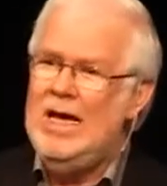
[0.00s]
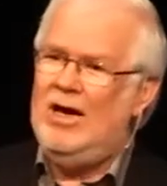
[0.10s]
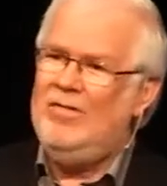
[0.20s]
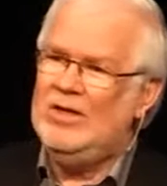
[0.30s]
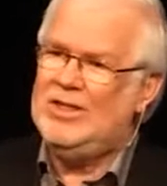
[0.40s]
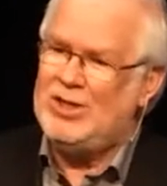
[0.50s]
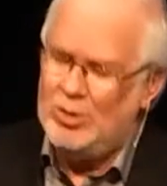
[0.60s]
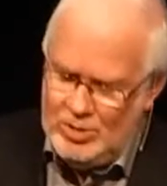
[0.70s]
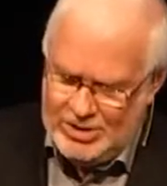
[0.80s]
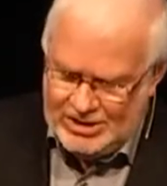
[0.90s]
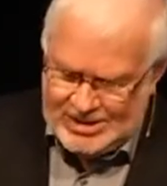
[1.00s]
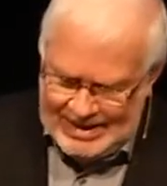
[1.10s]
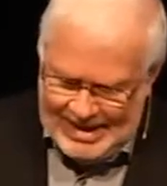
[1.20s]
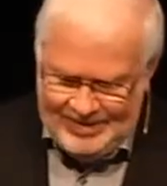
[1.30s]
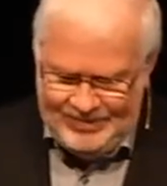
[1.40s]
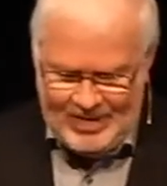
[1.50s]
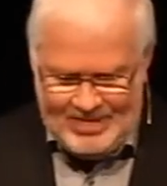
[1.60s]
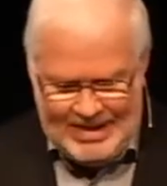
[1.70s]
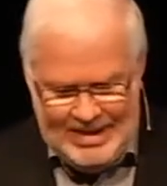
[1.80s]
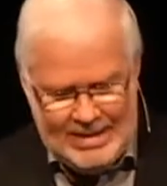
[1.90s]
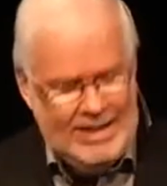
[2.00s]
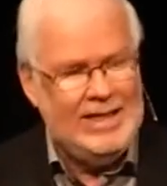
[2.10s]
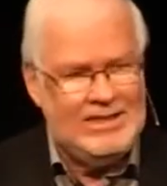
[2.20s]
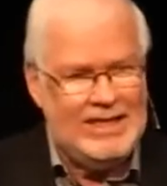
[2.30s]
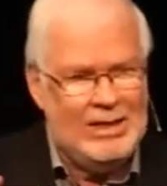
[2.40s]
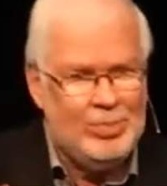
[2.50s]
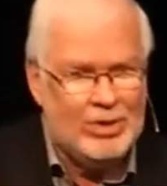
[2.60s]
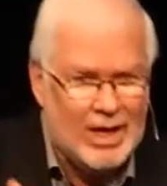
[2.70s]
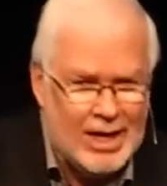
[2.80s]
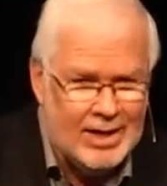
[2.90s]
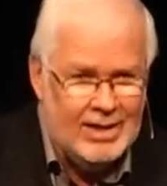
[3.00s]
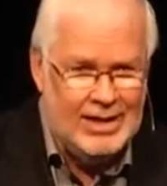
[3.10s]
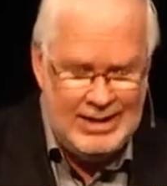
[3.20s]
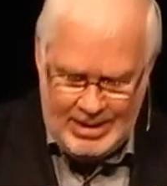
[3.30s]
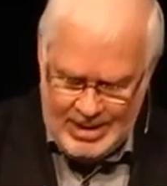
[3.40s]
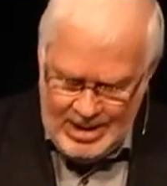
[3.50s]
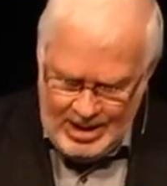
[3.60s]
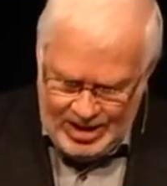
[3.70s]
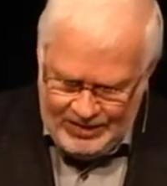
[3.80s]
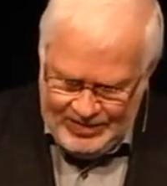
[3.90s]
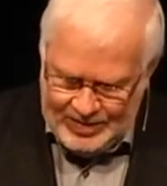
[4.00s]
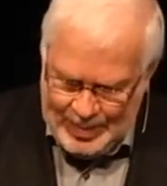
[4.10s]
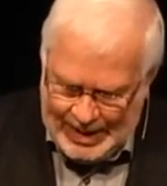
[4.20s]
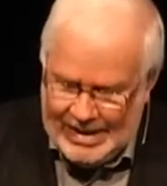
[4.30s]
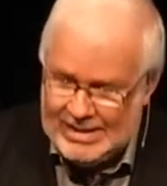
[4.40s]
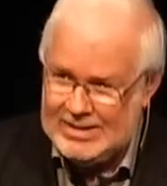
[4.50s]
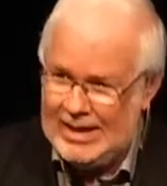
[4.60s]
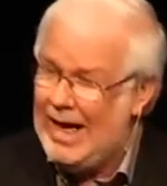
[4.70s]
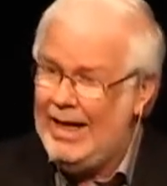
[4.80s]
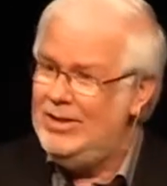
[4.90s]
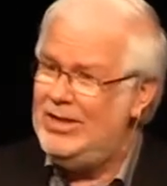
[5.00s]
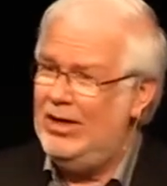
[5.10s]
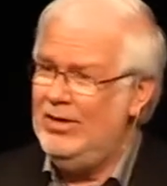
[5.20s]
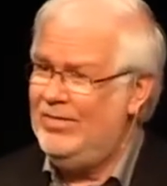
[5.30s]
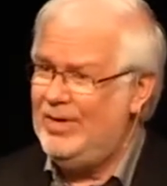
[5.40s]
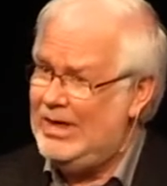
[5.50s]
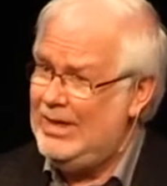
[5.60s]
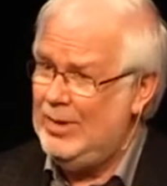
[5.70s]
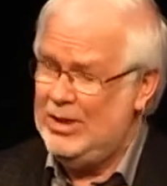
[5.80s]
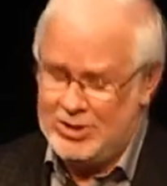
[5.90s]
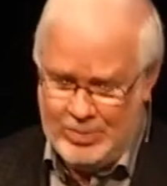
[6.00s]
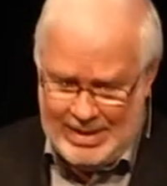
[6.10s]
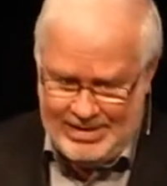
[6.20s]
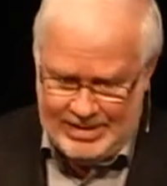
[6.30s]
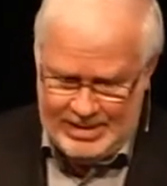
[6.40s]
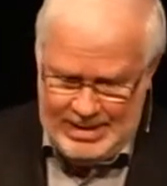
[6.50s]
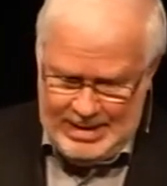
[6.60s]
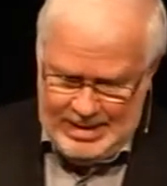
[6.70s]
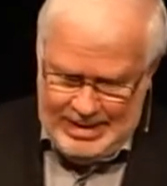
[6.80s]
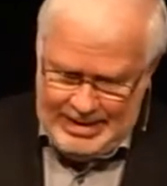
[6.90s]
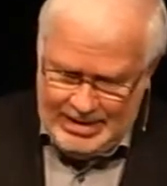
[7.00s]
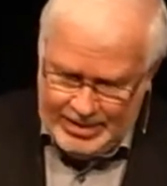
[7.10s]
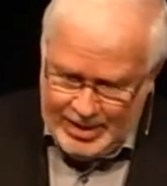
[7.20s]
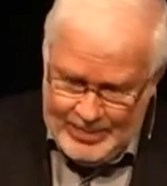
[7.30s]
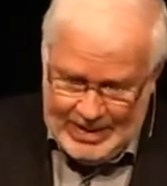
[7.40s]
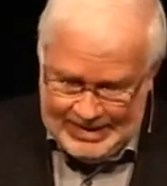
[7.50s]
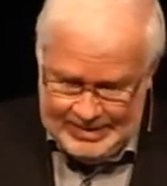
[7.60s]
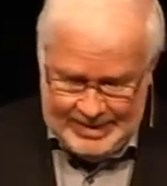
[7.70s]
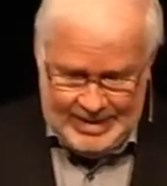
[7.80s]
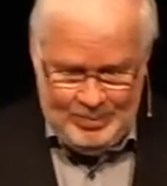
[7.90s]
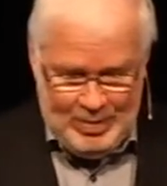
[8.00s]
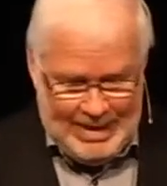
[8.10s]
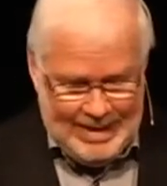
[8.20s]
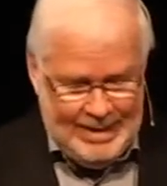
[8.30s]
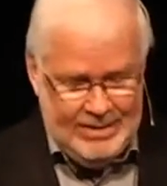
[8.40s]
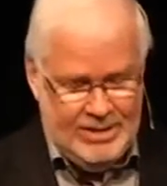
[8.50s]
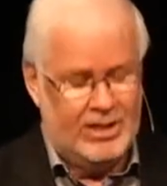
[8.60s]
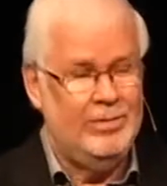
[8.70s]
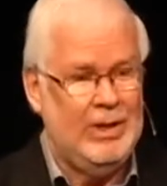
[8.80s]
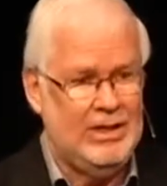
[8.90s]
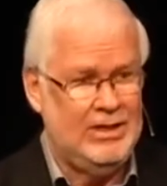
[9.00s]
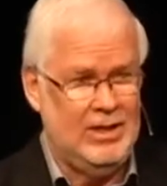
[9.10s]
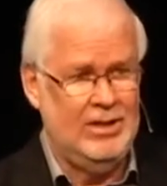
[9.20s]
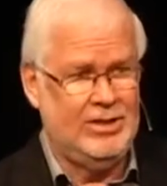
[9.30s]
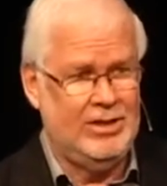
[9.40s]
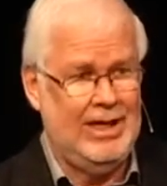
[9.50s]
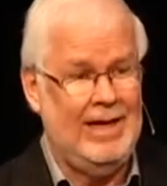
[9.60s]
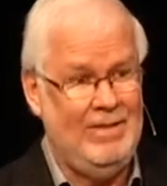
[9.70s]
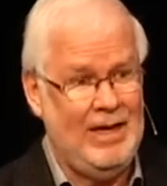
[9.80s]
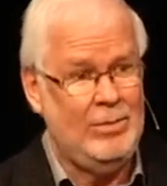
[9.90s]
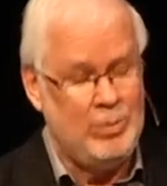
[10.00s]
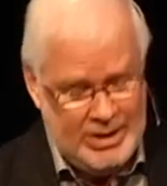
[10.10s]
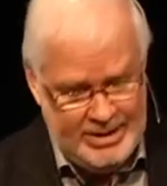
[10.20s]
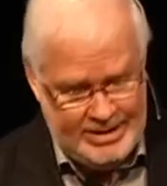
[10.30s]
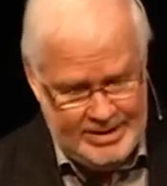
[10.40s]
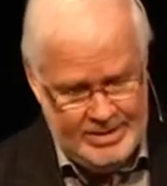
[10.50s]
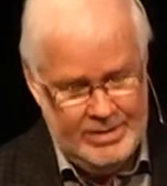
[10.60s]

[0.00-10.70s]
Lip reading: of a soldier's life, a thing at least temporarily of the past. Now, I doubt very much whether he got up that day planning to commit adultery and then murder.